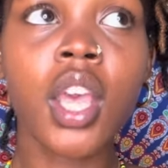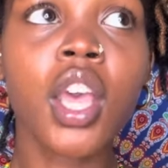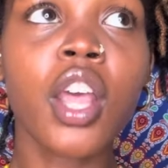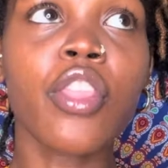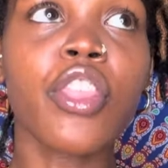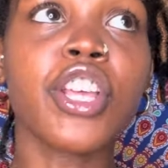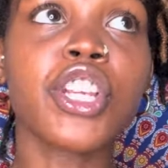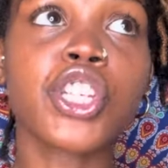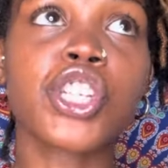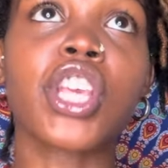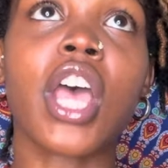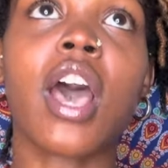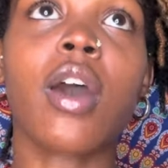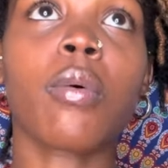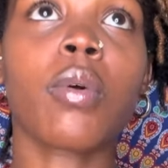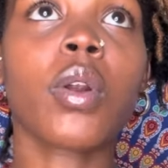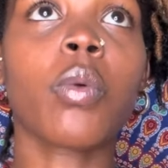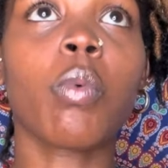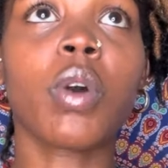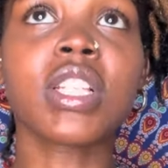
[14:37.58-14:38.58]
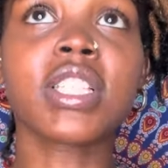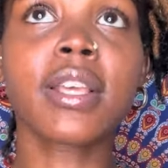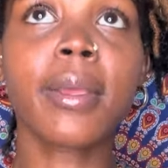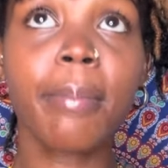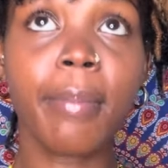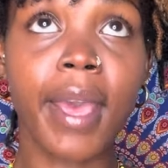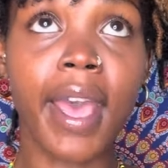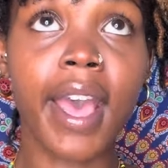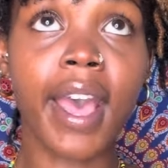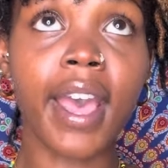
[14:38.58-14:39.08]
The shower wasn't
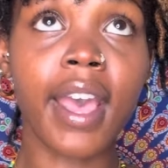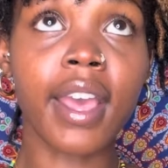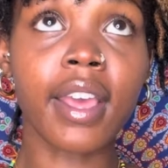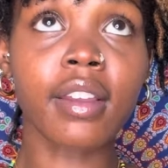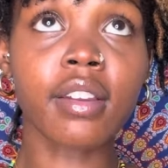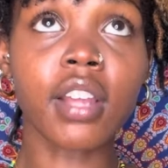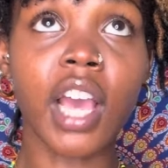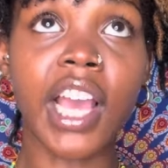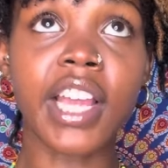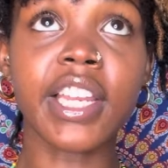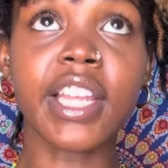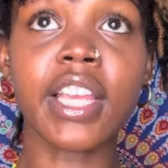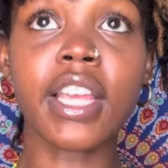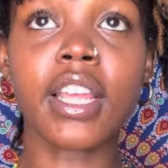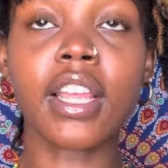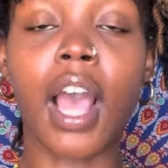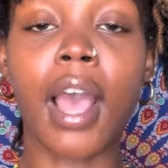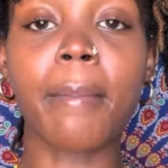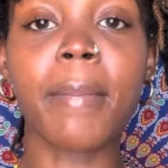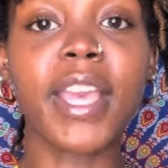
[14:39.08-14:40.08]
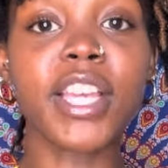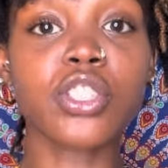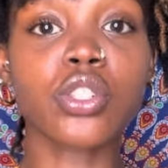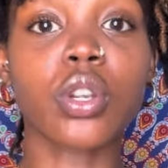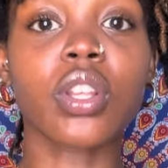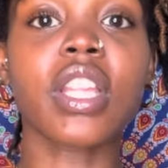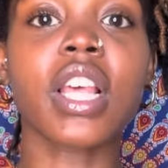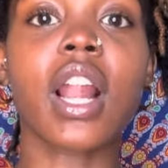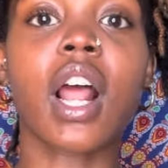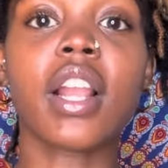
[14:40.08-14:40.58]
bad. I didn't, I made sure
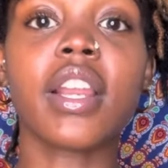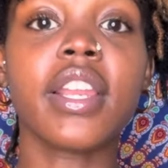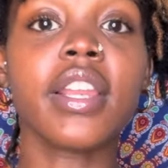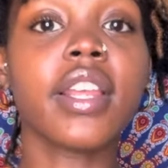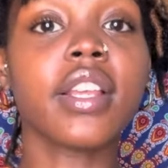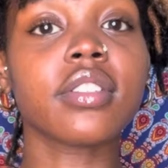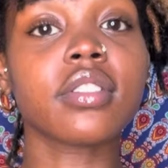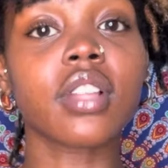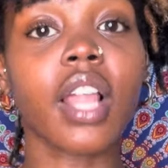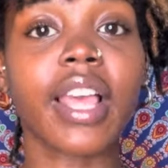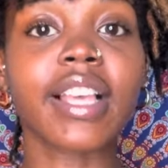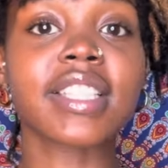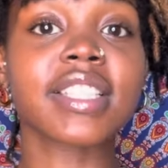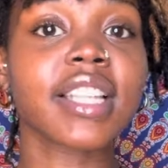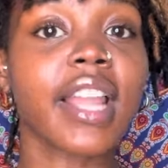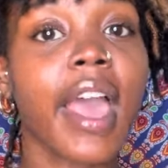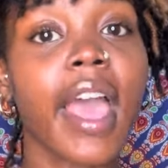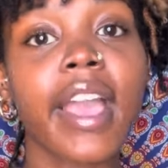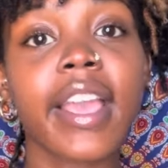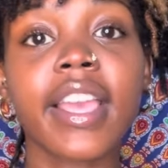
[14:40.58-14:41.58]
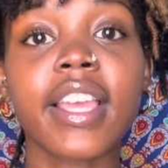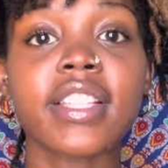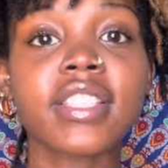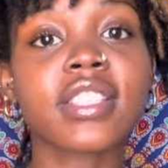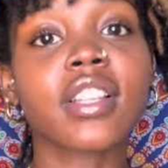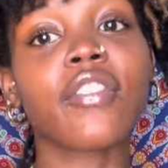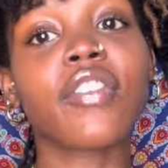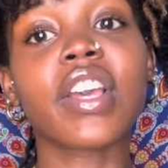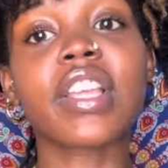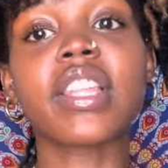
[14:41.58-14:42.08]
that I didn't like snag it and
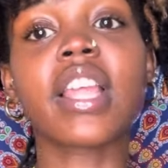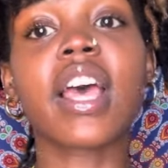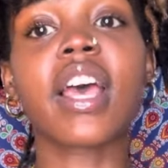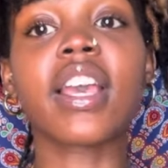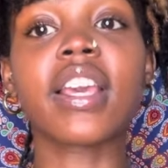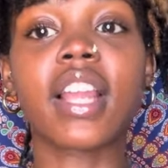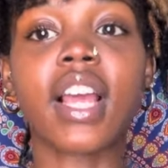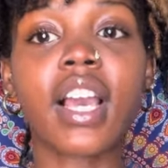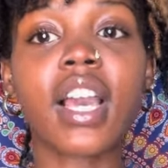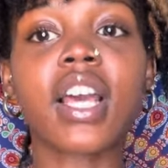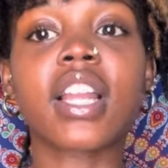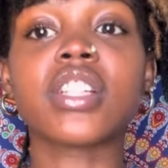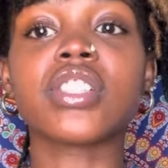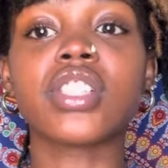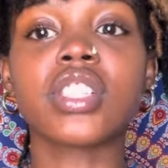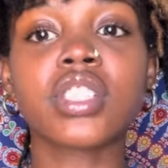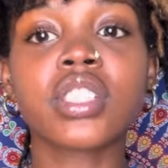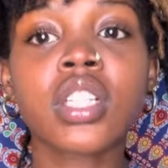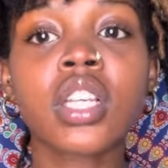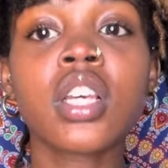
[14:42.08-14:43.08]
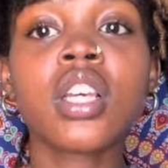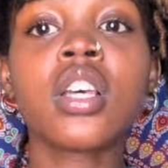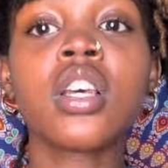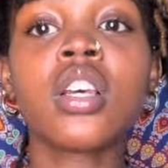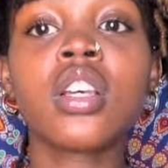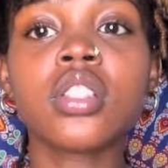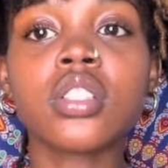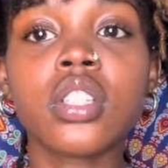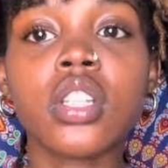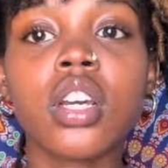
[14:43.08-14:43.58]
stuff like that. And I kind of just
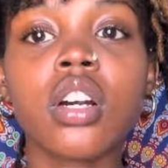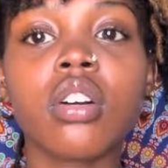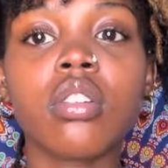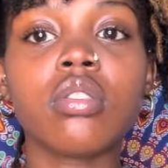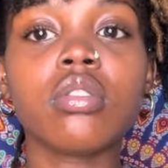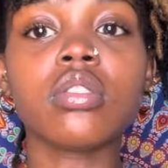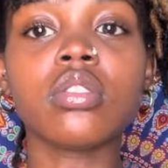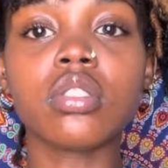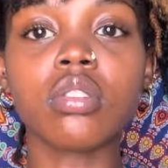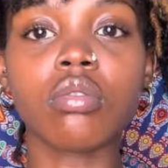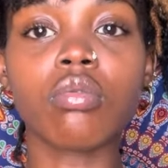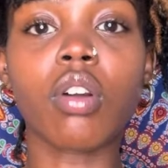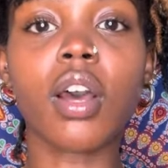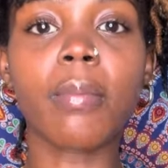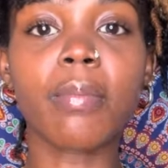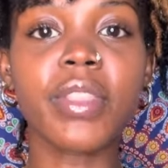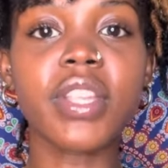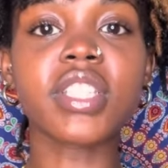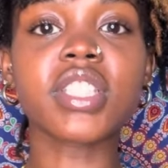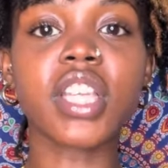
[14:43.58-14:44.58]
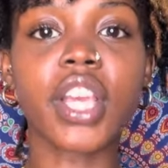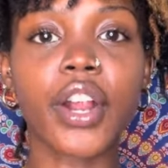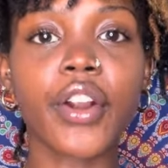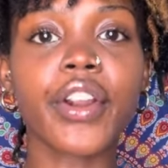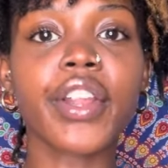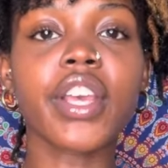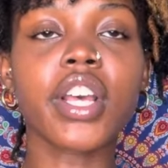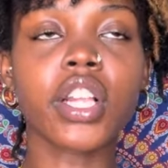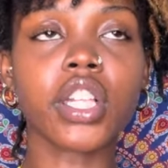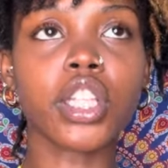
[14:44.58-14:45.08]
you know, rub this
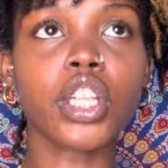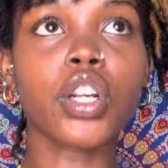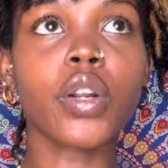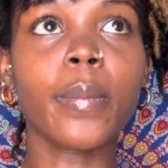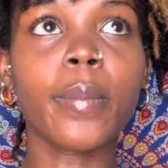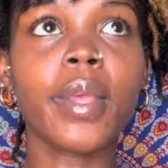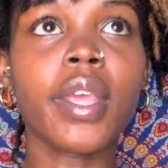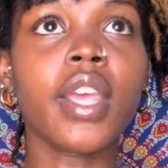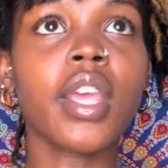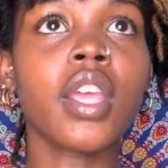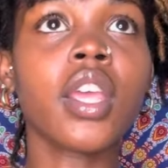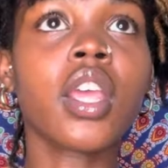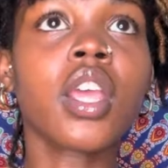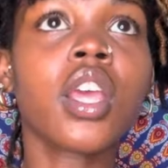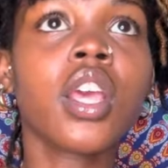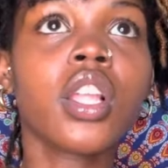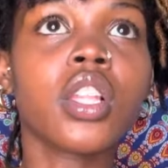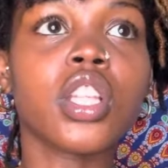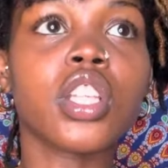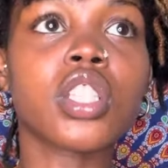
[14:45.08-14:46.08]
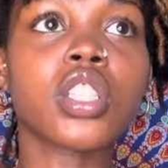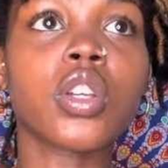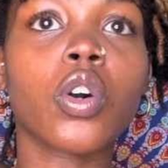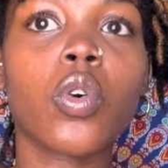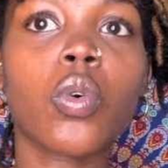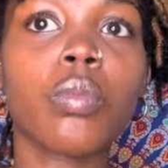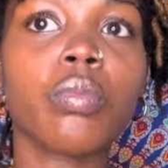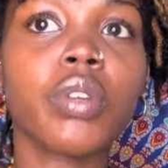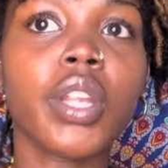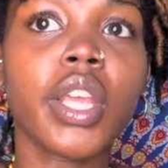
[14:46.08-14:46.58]
area a little bit. The
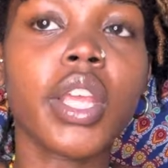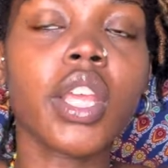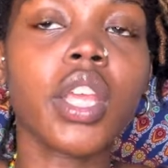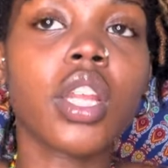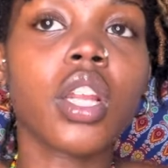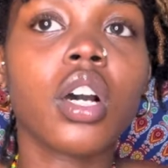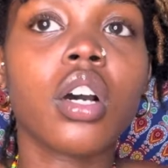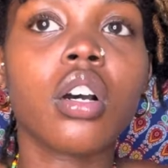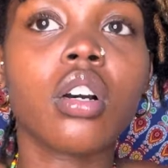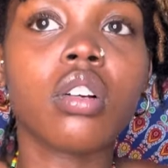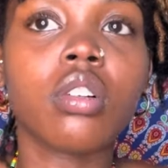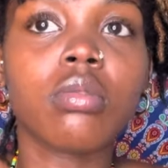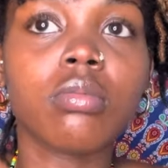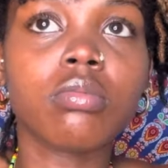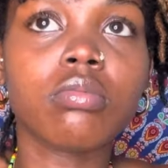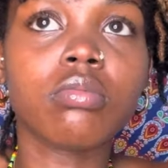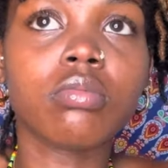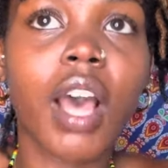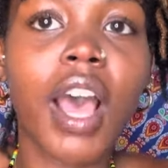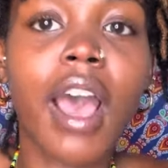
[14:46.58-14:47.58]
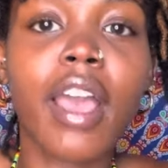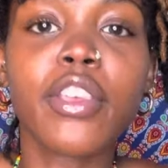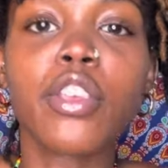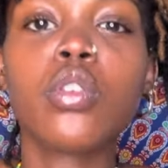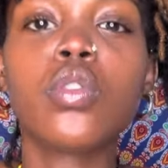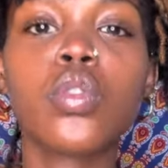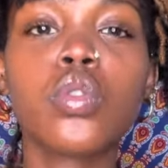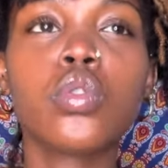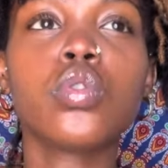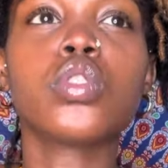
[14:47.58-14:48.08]
soap didn't, um, I
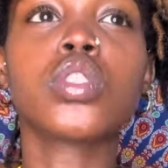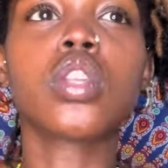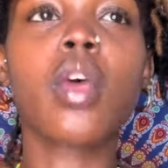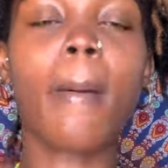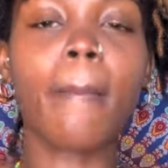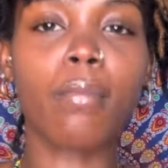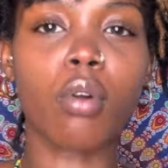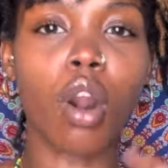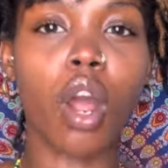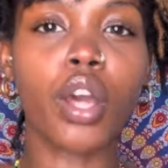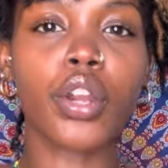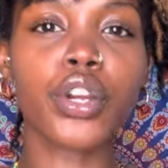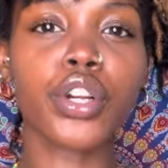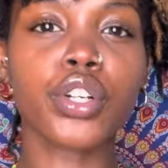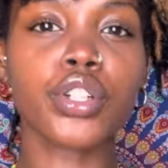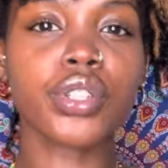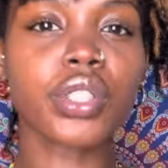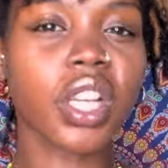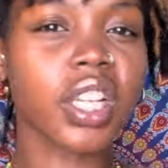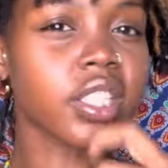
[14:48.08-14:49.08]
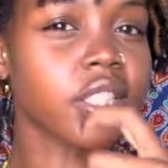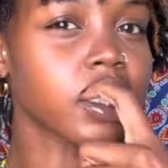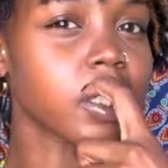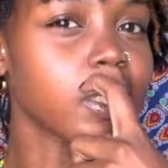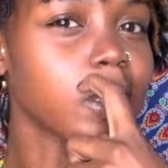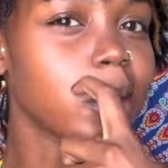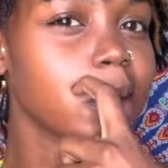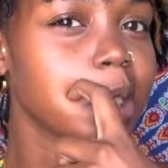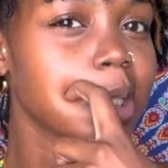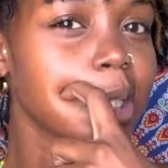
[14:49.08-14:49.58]
use Bronner's
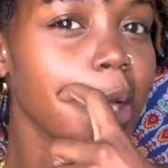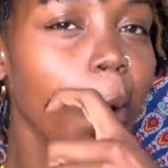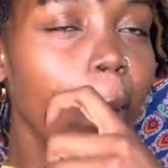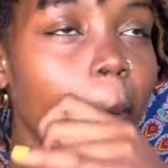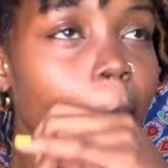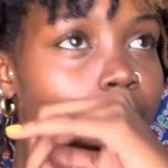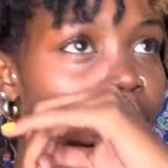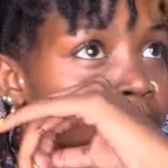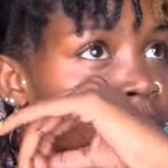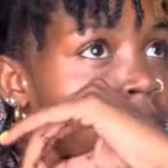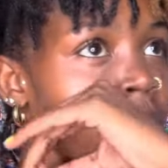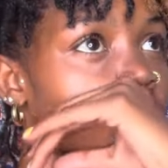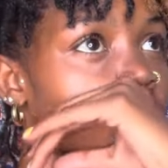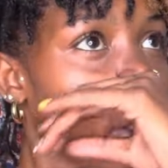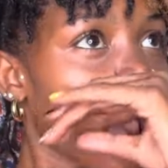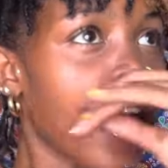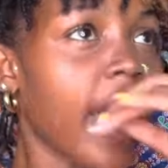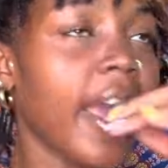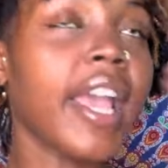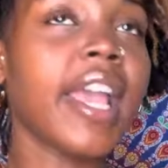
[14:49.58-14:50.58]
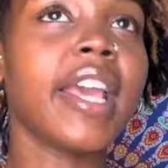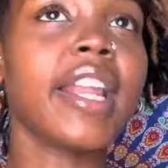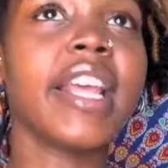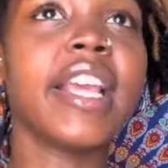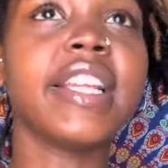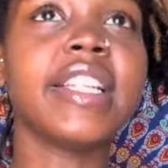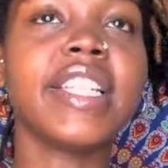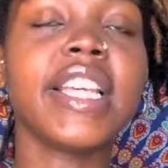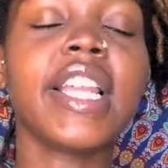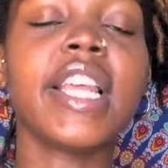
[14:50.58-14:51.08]
unscented soap and
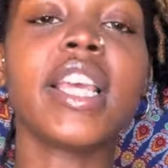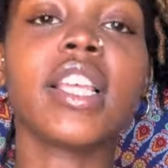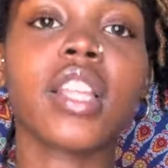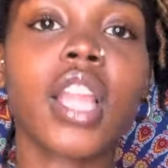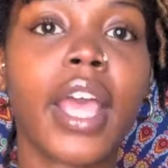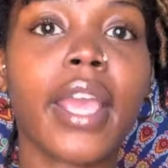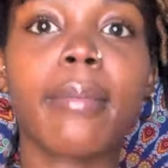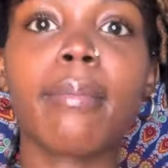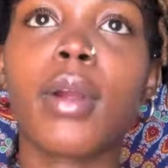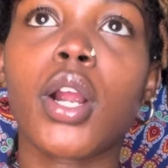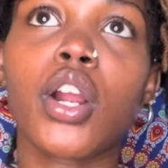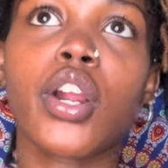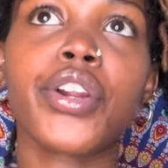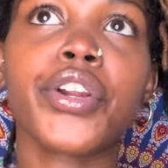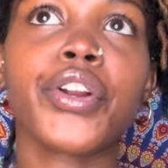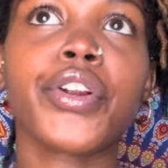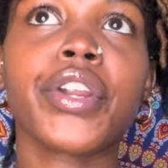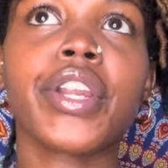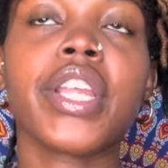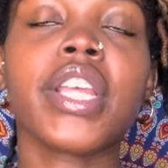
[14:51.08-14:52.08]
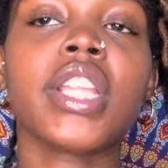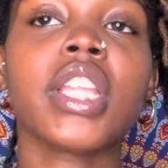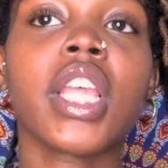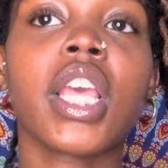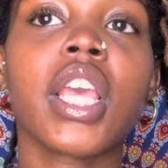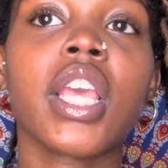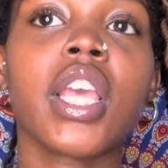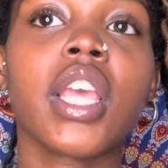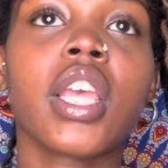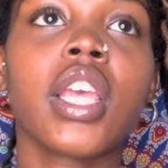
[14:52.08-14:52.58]
it didn't like burn or
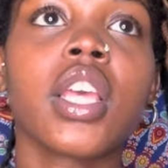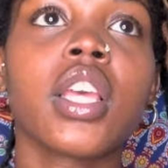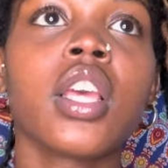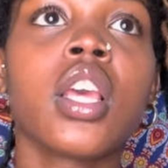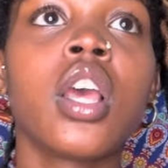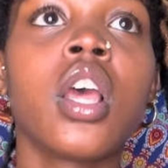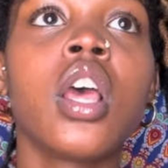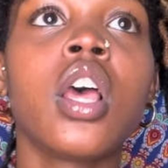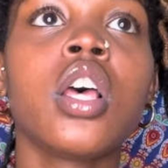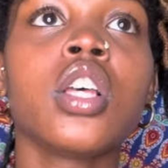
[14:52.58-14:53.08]
anything.